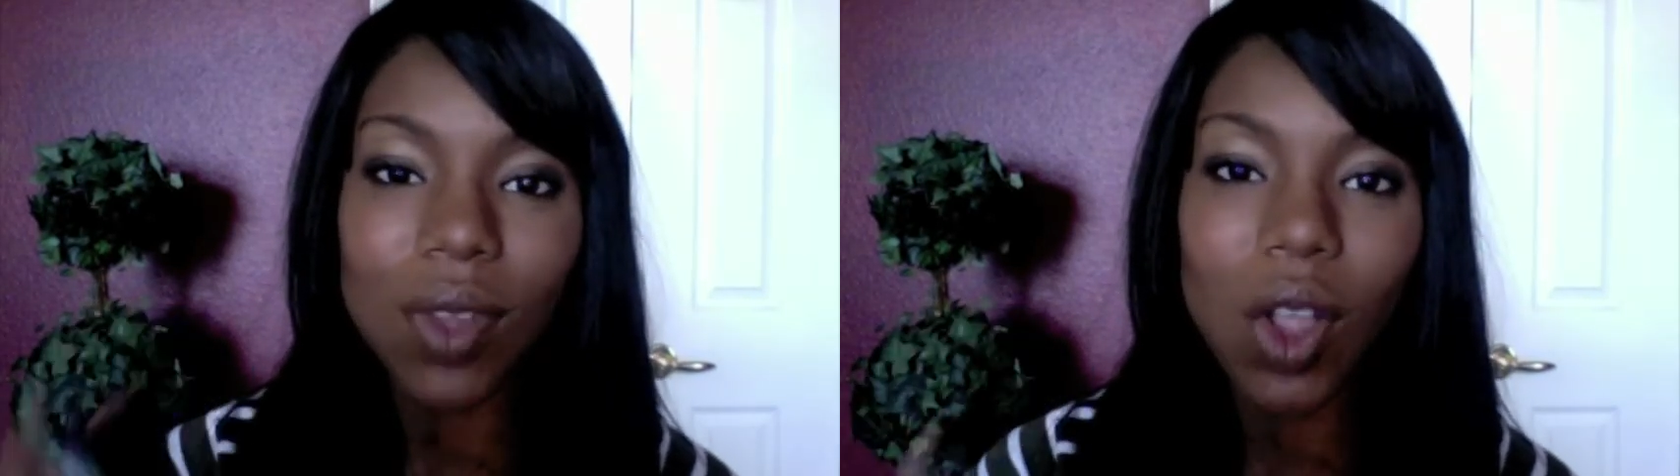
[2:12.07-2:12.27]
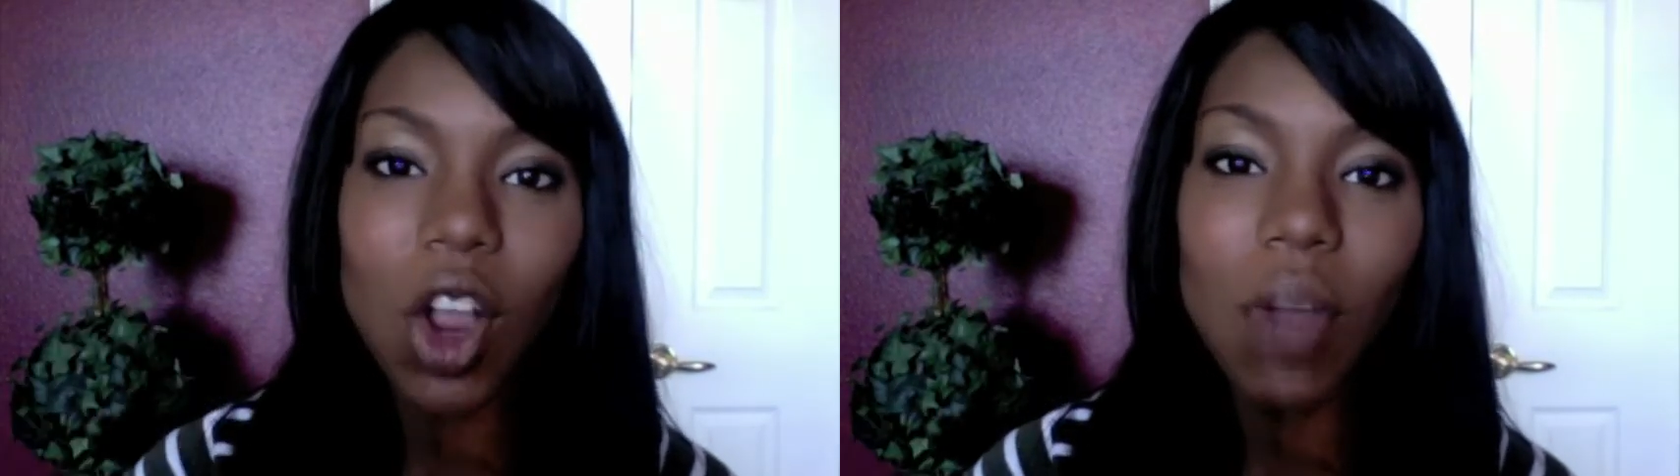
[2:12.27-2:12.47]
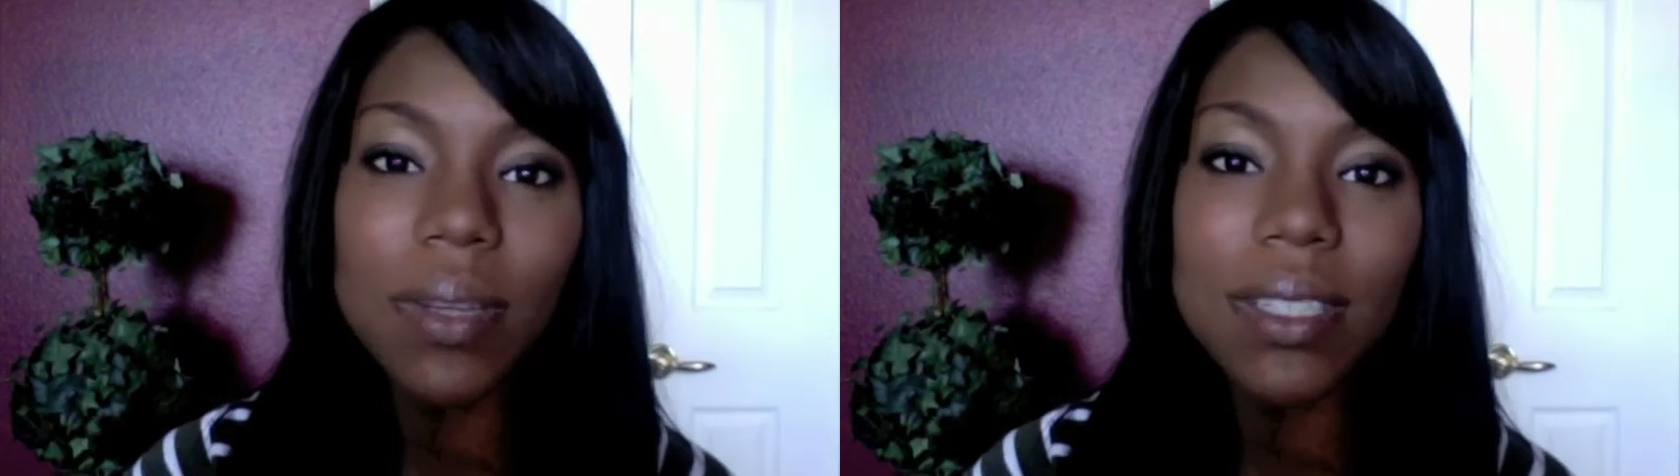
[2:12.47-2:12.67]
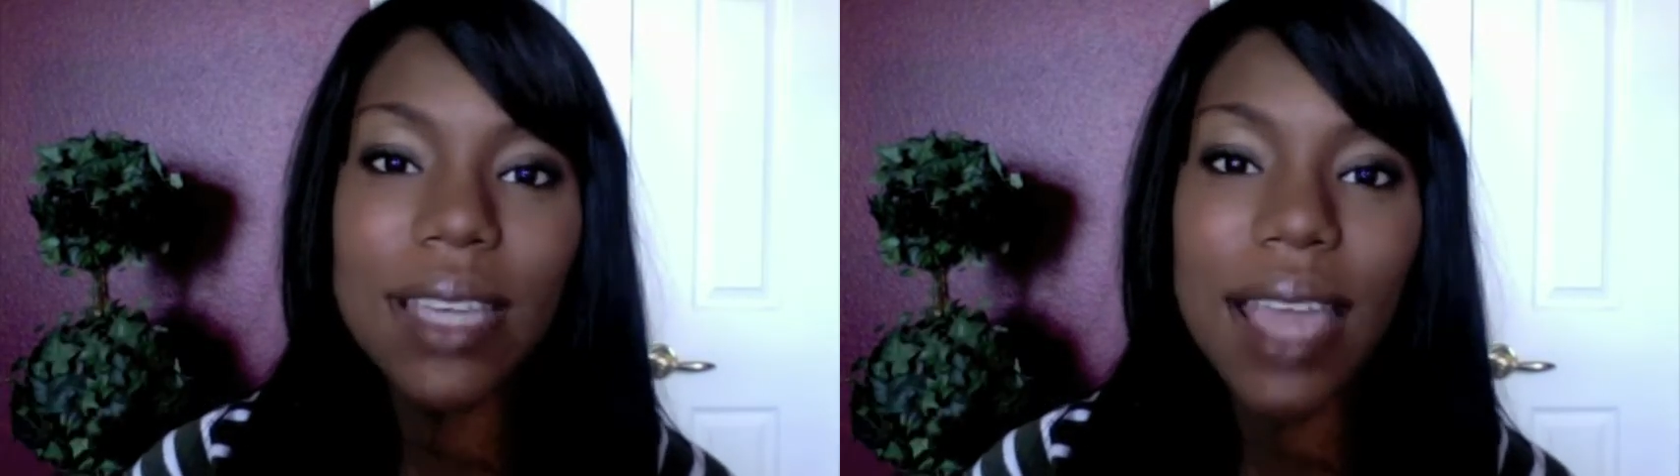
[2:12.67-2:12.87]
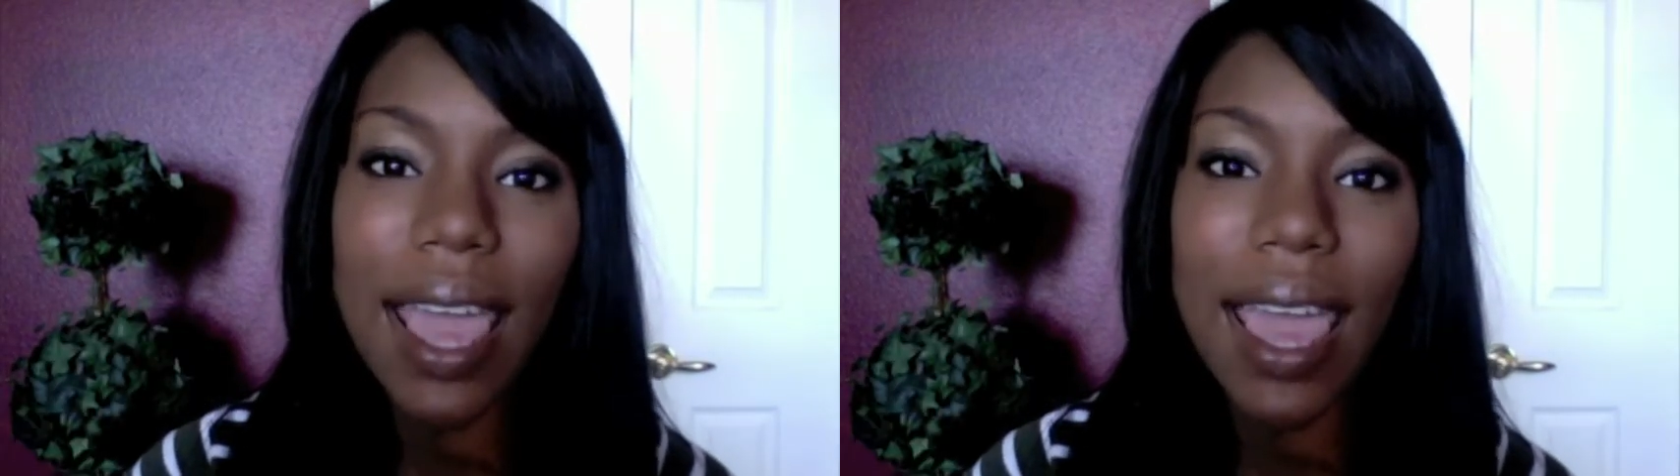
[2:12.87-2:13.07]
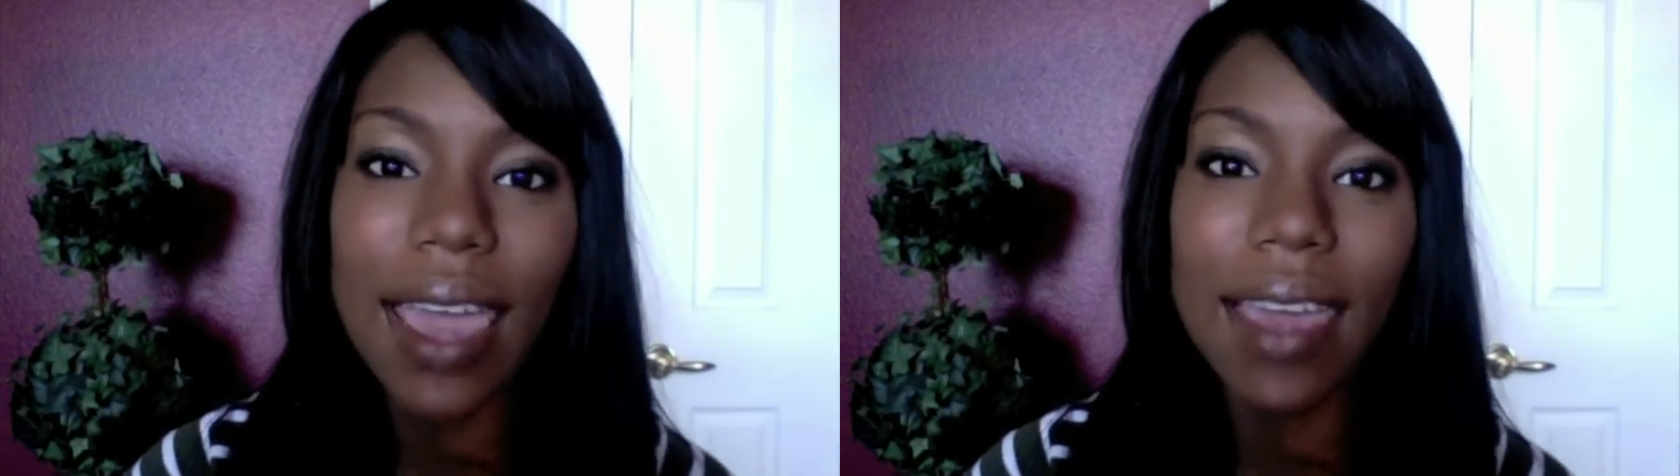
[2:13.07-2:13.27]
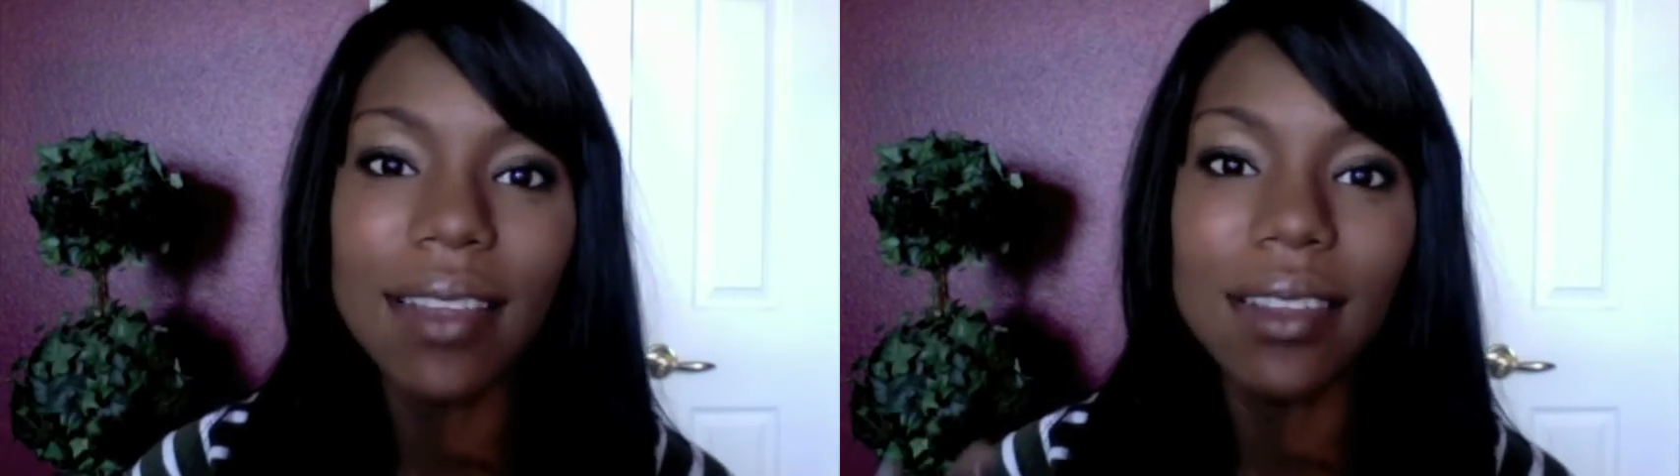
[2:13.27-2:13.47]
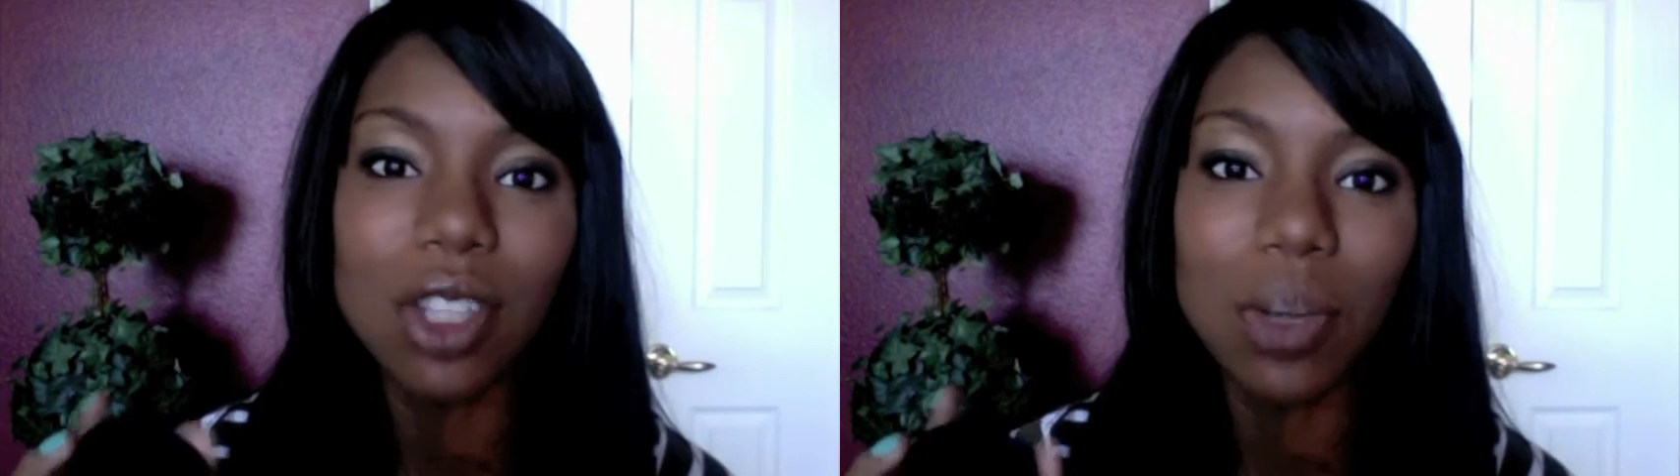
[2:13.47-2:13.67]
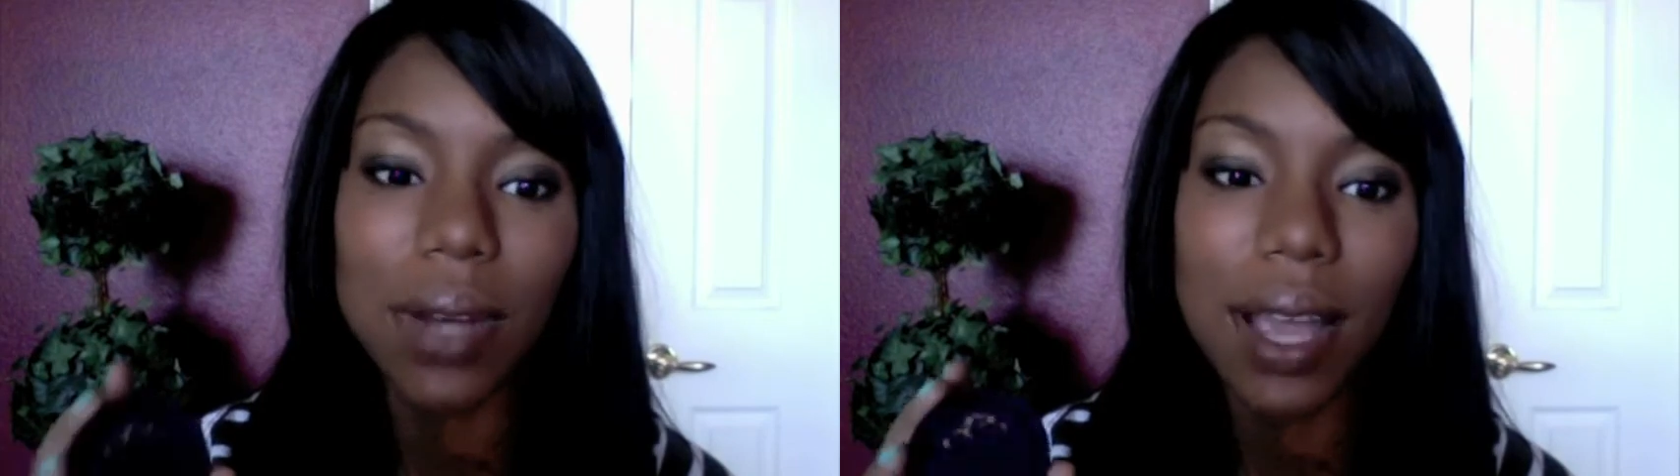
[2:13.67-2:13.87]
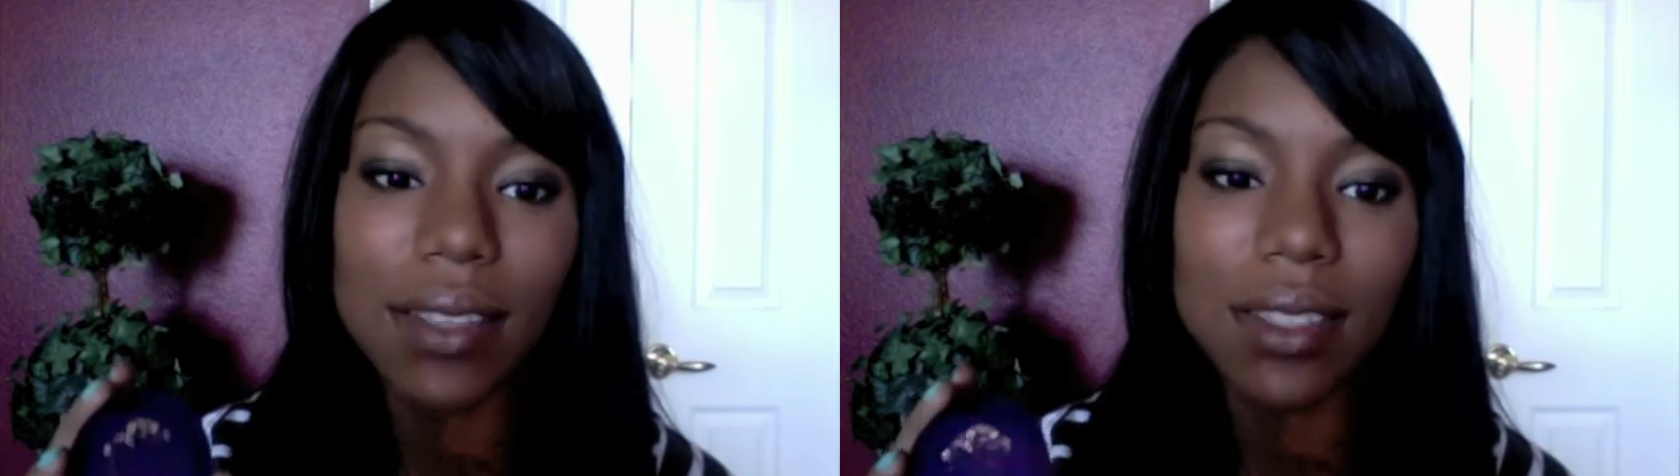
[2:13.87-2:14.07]
Urban Decay
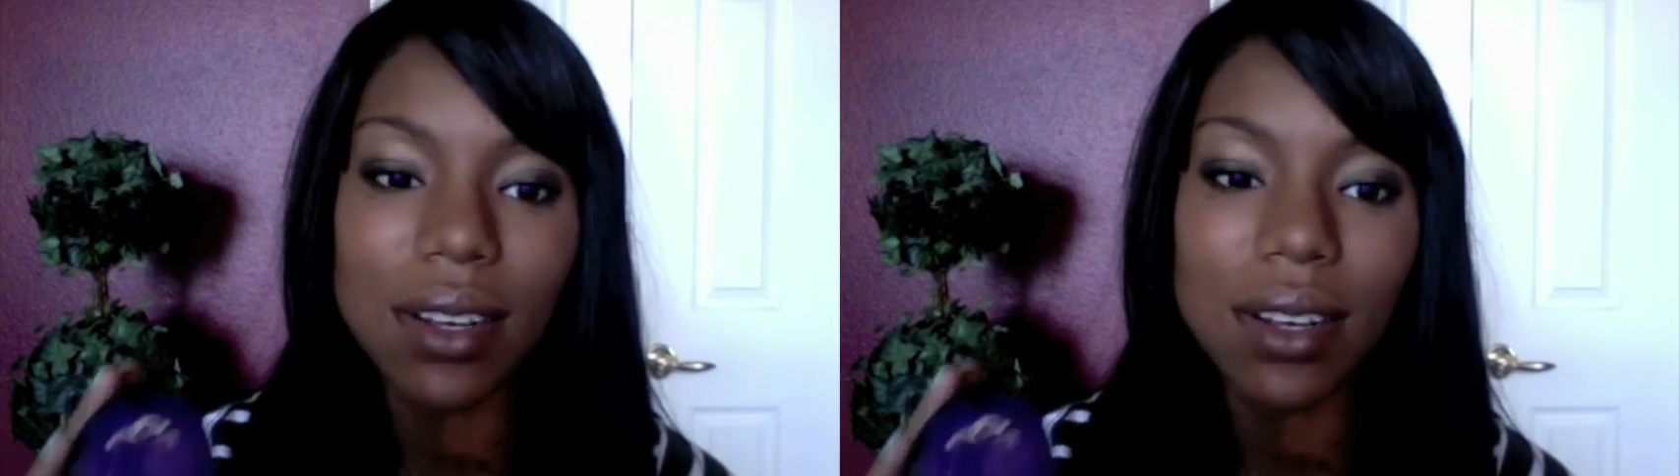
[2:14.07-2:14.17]
Luminizer,